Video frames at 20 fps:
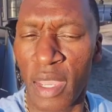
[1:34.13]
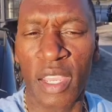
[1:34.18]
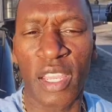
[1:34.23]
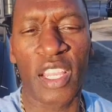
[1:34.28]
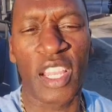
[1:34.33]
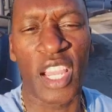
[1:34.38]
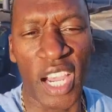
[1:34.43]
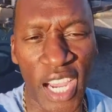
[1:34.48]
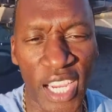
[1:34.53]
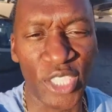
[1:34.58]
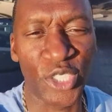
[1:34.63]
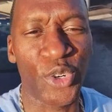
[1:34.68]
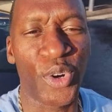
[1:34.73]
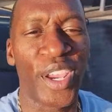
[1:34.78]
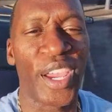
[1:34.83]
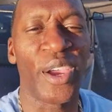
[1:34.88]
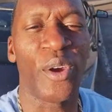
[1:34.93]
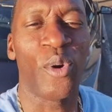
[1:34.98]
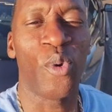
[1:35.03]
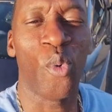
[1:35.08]

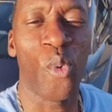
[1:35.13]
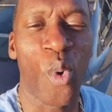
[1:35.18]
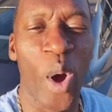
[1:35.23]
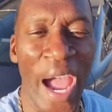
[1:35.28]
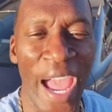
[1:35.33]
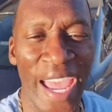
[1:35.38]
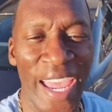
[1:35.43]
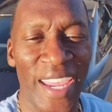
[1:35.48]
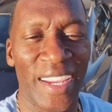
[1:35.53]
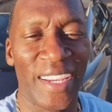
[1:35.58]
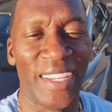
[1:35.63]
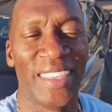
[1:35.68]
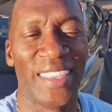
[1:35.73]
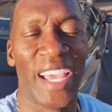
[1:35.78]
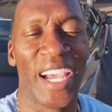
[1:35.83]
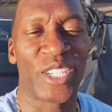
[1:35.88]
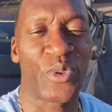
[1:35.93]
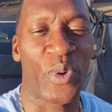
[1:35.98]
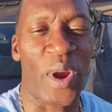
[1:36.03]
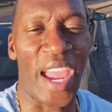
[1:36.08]
Kountry Wayne.
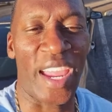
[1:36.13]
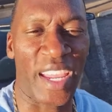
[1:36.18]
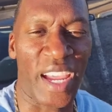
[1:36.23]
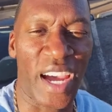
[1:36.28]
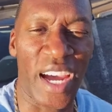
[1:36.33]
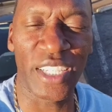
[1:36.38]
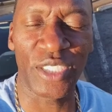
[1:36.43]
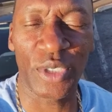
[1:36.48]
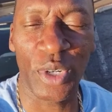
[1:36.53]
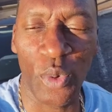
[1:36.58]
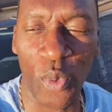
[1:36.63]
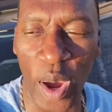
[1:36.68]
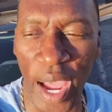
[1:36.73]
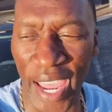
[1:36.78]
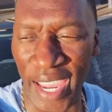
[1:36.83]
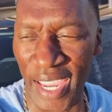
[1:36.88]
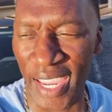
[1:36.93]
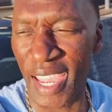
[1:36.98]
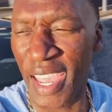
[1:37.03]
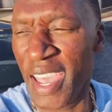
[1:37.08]
That's right, Kountry
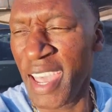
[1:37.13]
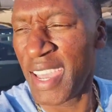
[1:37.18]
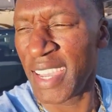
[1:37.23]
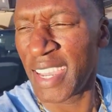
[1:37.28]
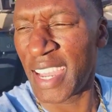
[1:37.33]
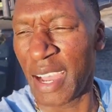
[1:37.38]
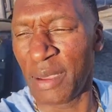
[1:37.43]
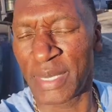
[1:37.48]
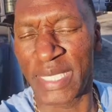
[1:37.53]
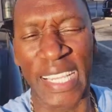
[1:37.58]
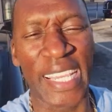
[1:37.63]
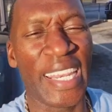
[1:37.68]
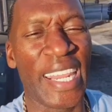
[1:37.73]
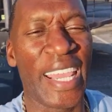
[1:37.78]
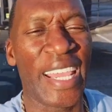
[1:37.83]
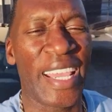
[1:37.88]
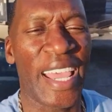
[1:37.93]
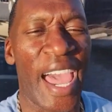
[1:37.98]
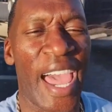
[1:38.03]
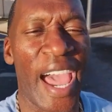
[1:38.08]
Wayne comes in
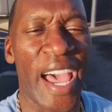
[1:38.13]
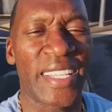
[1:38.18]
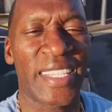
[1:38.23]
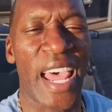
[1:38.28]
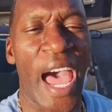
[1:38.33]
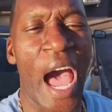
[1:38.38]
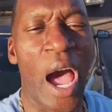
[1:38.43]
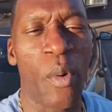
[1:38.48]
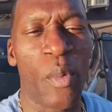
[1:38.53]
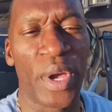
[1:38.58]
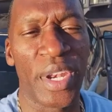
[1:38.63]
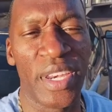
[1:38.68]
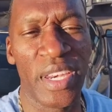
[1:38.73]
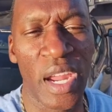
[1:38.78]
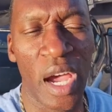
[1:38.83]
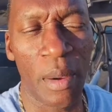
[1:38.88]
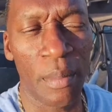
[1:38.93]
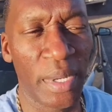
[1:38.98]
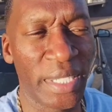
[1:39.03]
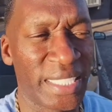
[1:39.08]
as our
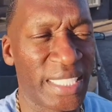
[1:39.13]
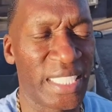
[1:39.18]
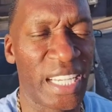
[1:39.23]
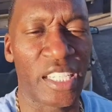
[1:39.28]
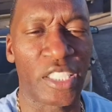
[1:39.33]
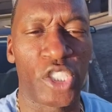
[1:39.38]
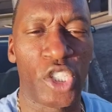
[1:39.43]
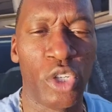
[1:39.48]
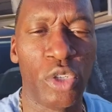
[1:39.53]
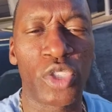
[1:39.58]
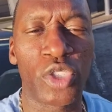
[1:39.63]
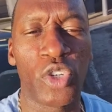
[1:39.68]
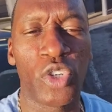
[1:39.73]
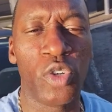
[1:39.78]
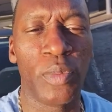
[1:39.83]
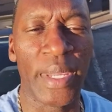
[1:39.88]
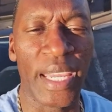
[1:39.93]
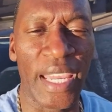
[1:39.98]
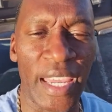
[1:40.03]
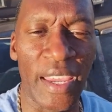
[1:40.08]
number six
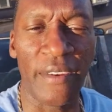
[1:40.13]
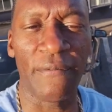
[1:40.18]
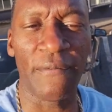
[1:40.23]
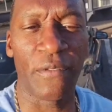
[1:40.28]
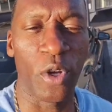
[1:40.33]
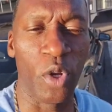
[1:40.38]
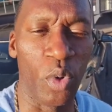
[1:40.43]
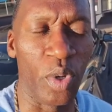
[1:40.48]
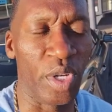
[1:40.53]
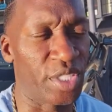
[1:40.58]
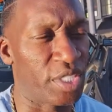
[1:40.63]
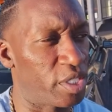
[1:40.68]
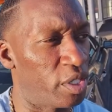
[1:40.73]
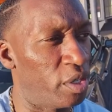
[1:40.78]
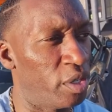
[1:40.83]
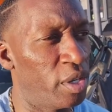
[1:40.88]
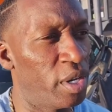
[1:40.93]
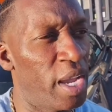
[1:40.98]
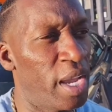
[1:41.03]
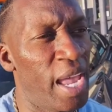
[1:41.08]
YouTube
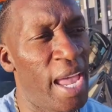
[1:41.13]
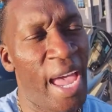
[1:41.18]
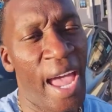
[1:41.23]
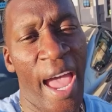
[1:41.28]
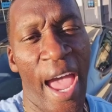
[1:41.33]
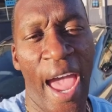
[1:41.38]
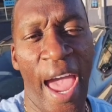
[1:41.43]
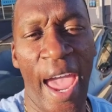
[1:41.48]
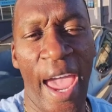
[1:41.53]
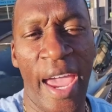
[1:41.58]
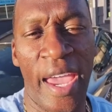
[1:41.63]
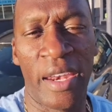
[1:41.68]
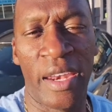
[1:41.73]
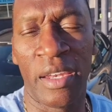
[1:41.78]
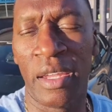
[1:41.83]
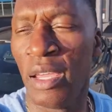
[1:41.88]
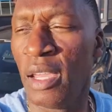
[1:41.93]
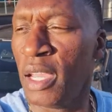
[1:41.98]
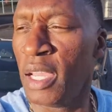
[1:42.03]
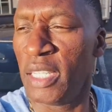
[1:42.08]
influencer,
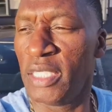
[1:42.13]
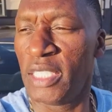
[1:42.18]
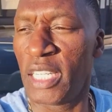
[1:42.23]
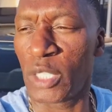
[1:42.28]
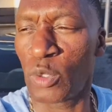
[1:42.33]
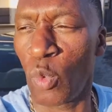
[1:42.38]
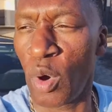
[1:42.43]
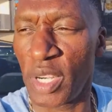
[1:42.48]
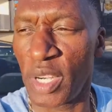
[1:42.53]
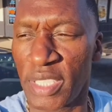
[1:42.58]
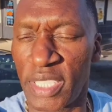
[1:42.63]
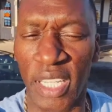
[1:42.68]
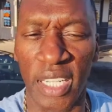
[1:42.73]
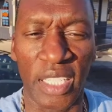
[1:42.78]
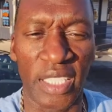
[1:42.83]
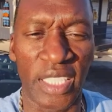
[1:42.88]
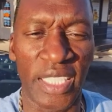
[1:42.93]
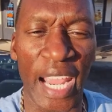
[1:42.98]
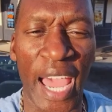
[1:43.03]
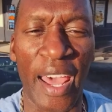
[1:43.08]
and just want to send
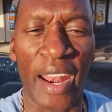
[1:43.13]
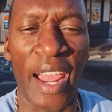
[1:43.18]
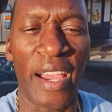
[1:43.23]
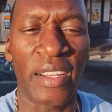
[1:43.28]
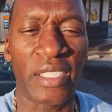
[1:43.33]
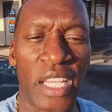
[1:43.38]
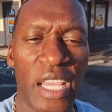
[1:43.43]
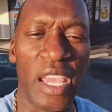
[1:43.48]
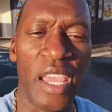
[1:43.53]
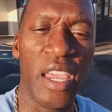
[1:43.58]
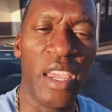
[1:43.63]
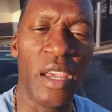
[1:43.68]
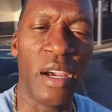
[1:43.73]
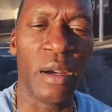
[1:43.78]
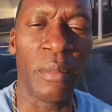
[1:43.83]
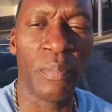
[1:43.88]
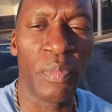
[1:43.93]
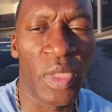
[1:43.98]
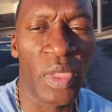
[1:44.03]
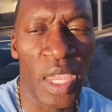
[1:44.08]
a shout out to
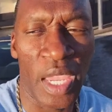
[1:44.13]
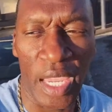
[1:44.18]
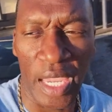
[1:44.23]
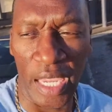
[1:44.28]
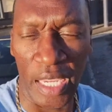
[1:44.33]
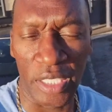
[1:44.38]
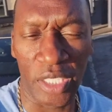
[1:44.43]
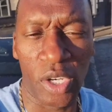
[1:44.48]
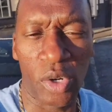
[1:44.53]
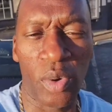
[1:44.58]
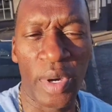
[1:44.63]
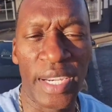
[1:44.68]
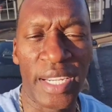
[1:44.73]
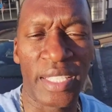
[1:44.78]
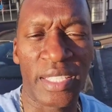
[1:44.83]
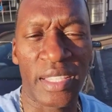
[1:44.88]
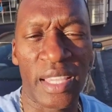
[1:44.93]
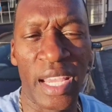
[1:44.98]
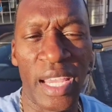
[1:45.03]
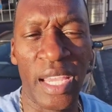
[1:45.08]
him. He's doing
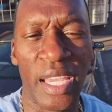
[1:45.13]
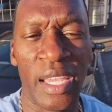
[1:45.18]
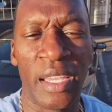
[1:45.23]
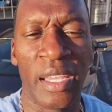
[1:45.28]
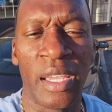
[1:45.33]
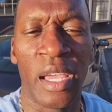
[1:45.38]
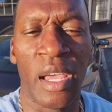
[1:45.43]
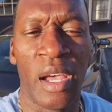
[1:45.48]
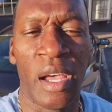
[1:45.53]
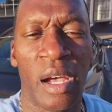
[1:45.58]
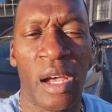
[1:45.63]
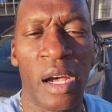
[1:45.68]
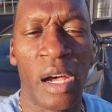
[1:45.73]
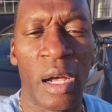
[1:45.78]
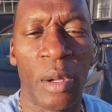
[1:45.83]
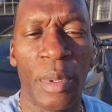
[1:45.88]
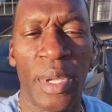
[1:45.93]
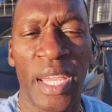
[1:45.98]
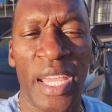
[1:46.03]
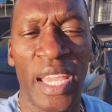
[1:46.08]
his thing
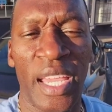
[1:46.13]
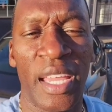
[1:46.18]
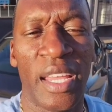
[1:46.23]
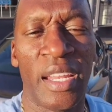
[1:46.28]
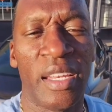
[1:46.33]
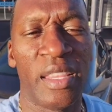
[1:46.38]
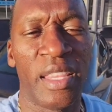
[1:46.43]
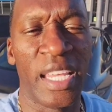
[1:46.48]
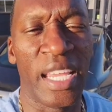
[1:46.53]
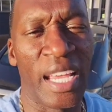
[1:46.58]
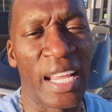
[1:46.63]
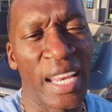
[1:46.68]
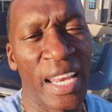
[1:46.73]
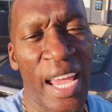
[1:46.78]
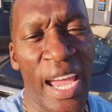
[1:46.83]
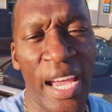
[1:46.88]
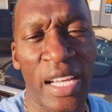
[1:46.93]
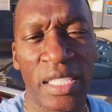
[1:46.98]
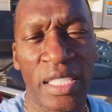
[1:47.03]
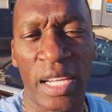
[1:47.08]
up in the
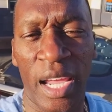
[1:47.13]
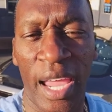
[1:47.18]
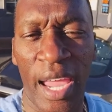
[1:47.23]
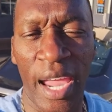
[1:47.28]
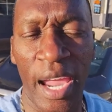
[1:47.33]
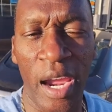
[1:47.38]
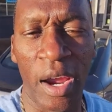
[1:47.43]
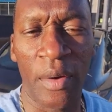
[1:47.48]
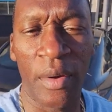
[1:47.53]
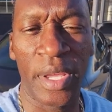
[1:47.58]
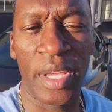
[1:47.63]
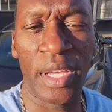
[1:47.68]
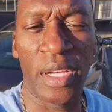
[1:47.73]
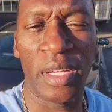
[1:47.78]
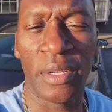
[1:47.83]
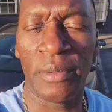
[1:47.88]
Atlanta area.